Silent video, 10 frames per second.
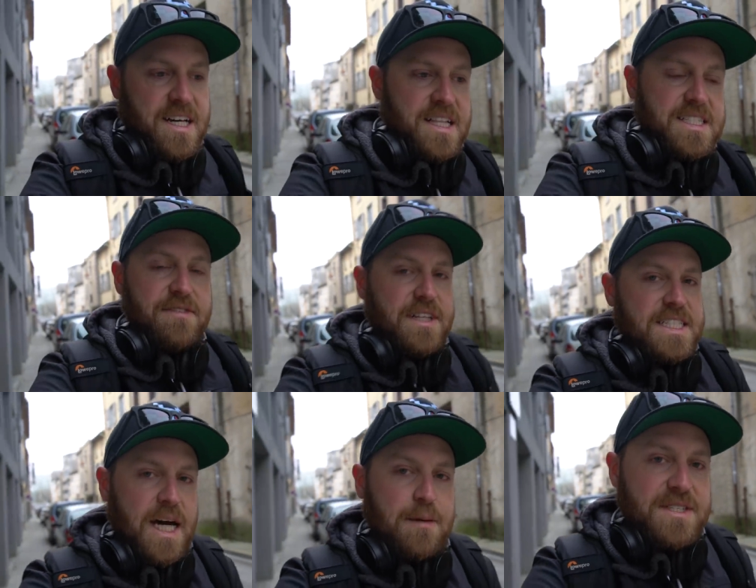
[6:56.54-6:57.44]
definitely
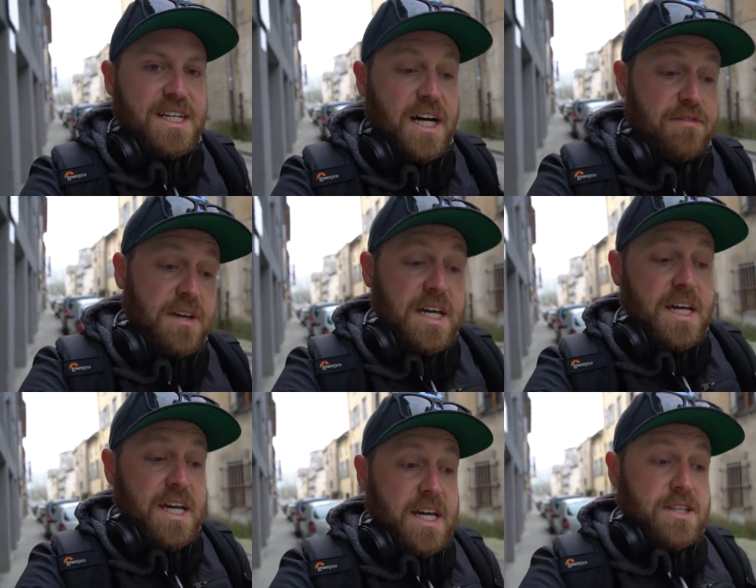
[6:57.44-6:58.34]
tops it off.
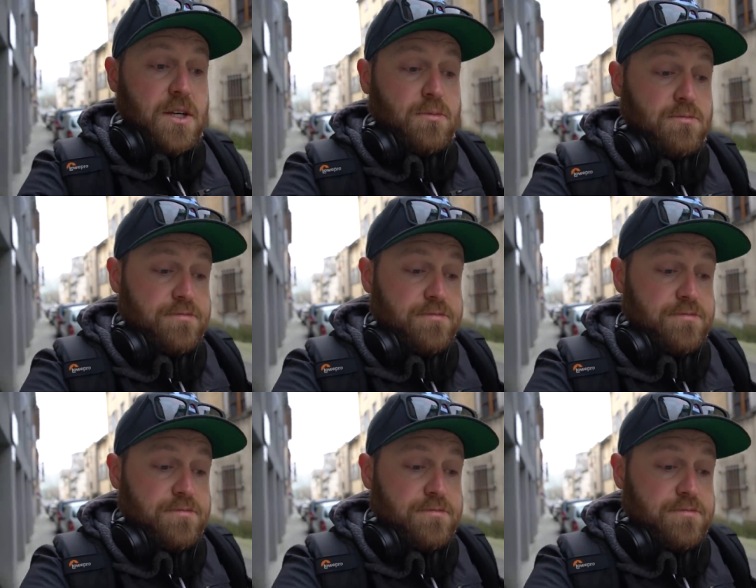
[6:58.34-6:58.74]
So,